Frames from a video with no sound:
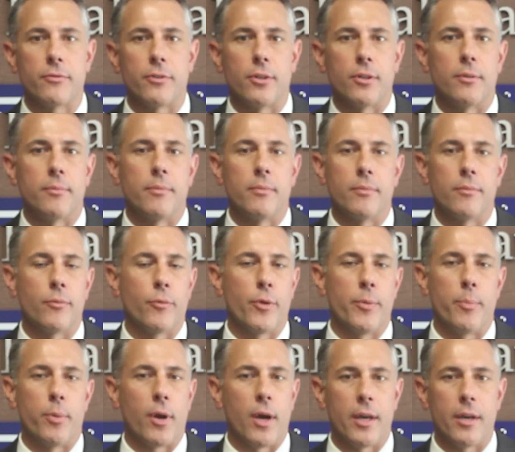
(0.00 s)
firm.
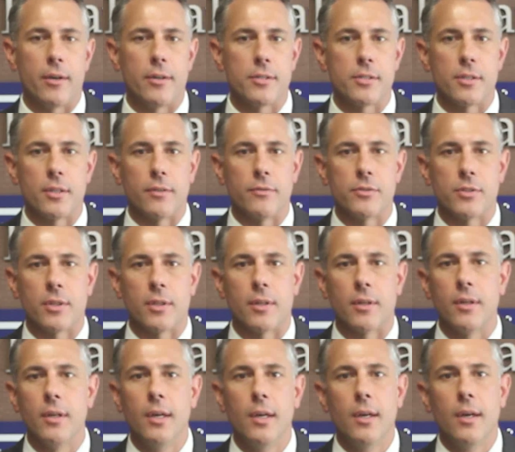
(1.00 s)
We pride ourselves
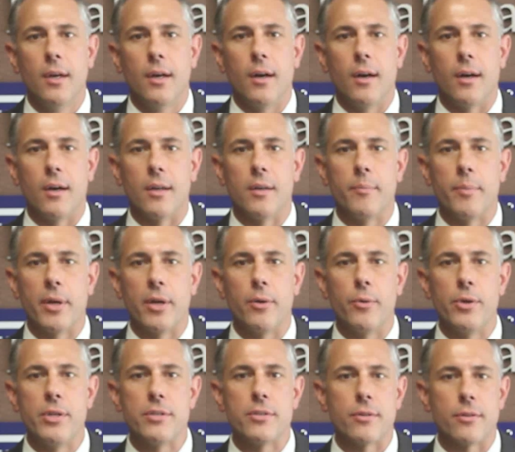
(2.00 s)
on better
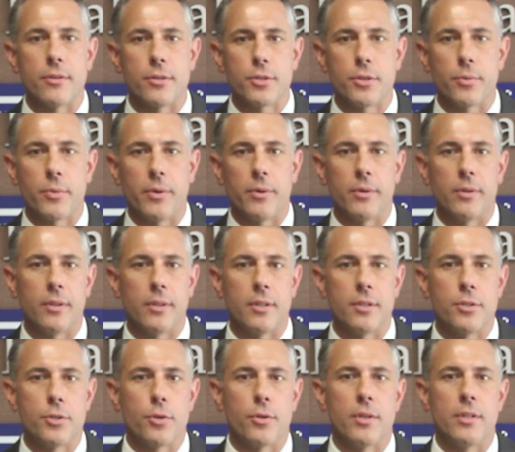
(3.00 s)
research. We really
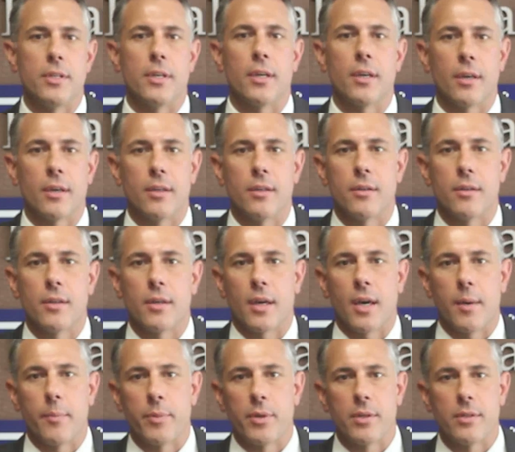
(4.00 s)
enjoy digging into the
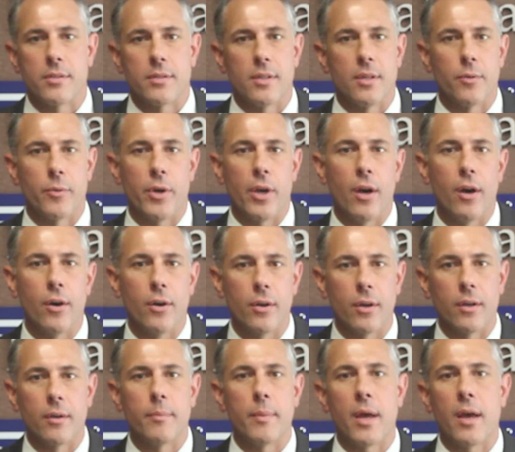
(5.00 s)
companies that we own
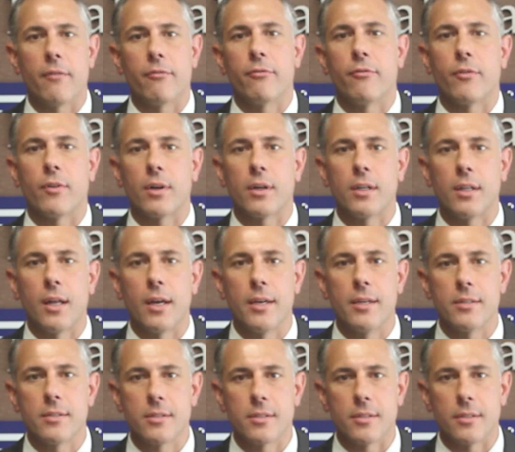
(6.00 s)
on behalf of our
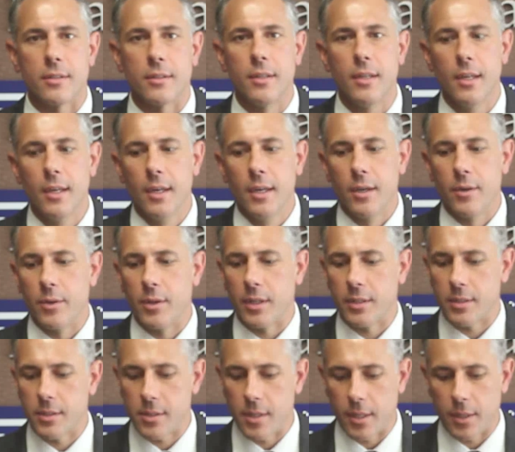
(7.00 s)
clients, and we
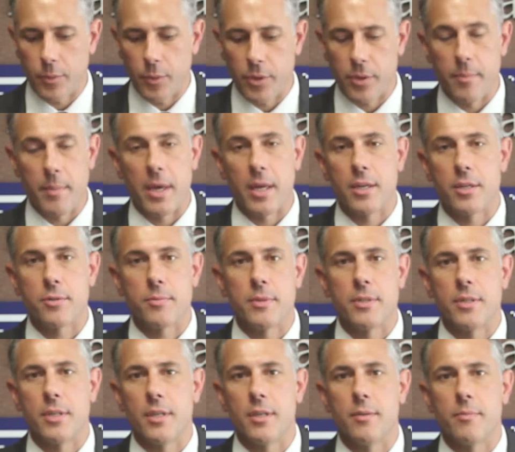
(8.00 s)
like to talk with the
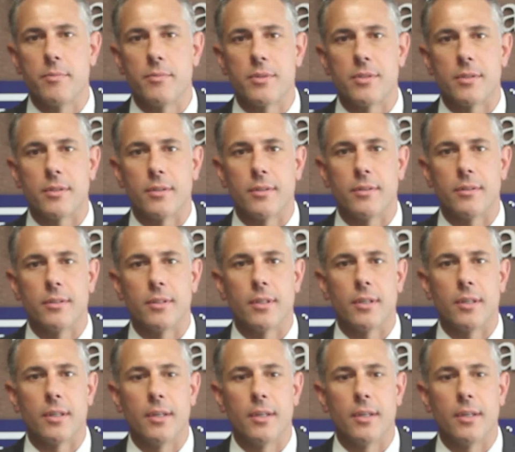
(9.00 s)
management teams and